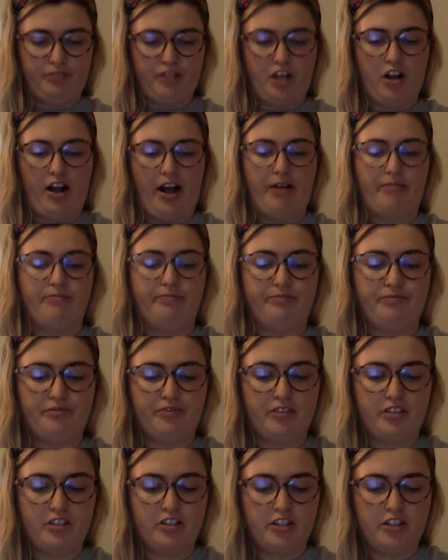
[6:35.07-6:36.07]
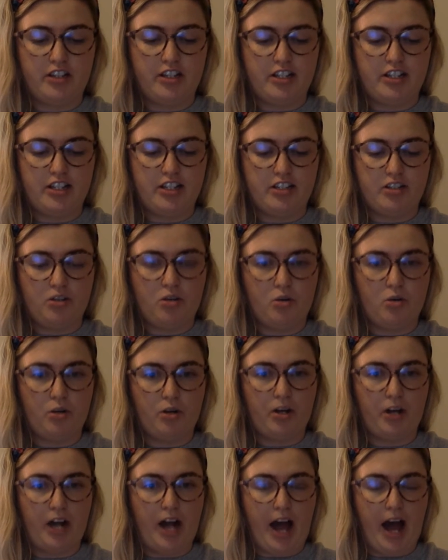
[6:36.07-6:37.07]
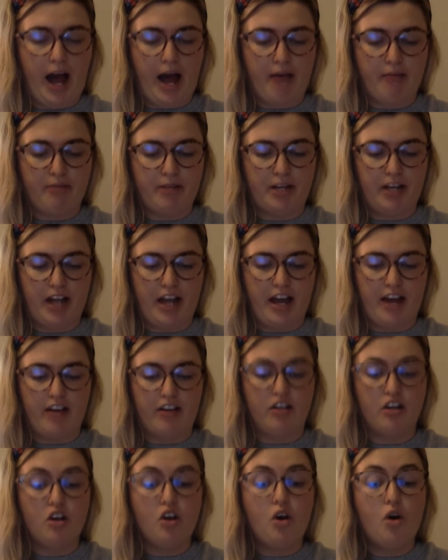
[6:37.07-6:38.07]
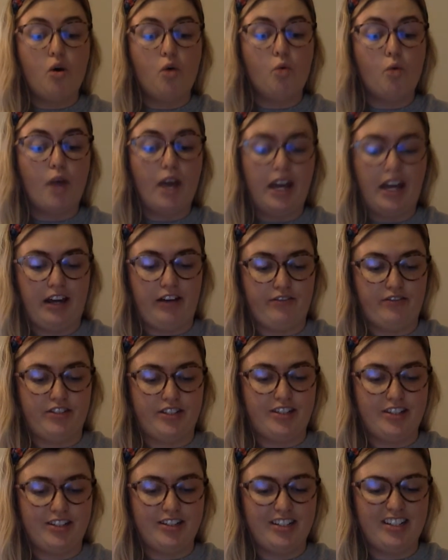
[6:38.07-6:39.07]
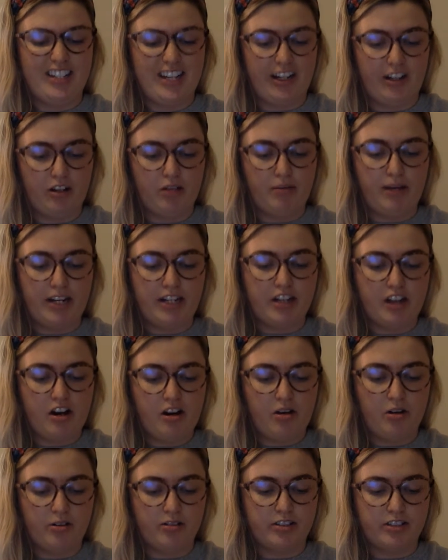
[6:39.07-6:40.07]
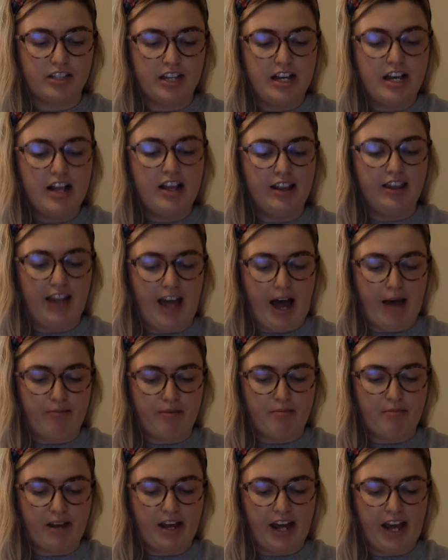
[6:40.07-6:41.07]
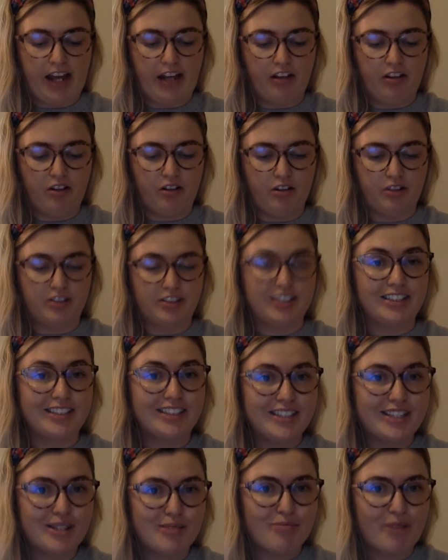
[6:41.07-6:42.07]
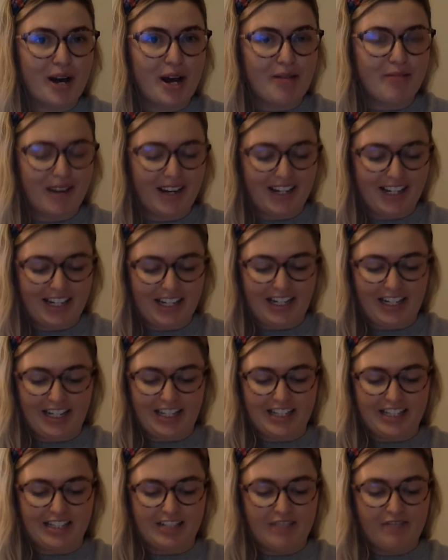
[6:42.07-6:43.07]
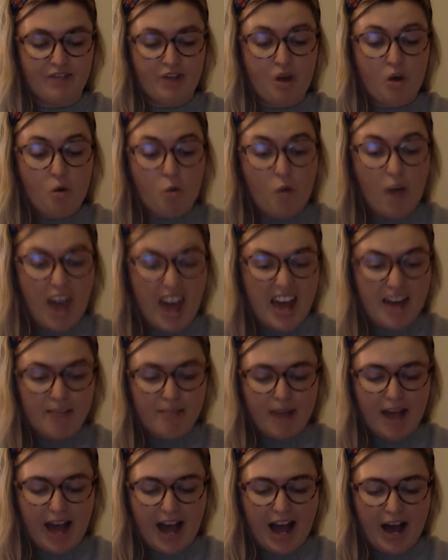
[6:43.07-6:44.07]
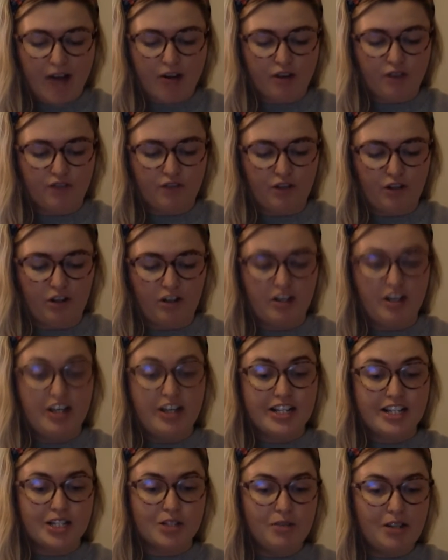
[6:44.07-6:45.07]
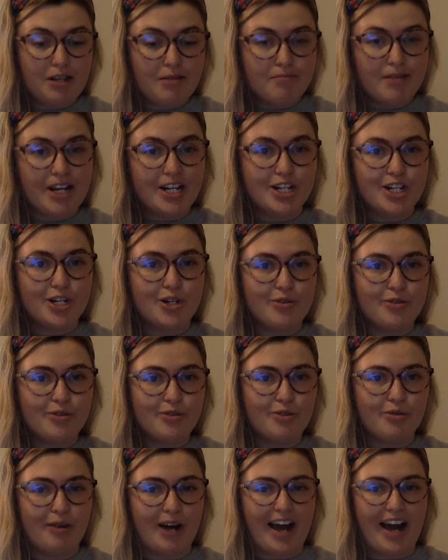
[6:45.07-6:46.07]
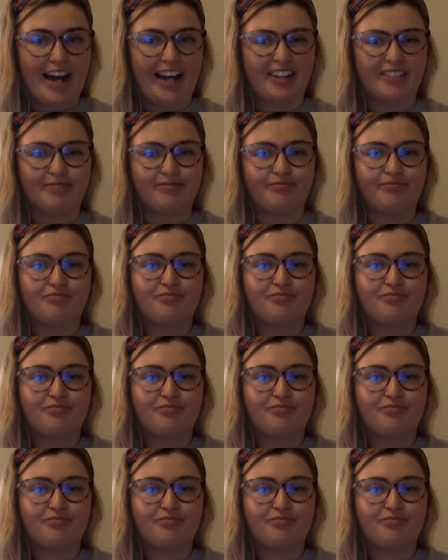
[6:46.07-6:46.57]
Okay, so this is the order I put it in. Waves, tickle my toes, lap at my ankles, spray my knees, wet and powerful, sweep my shoes away.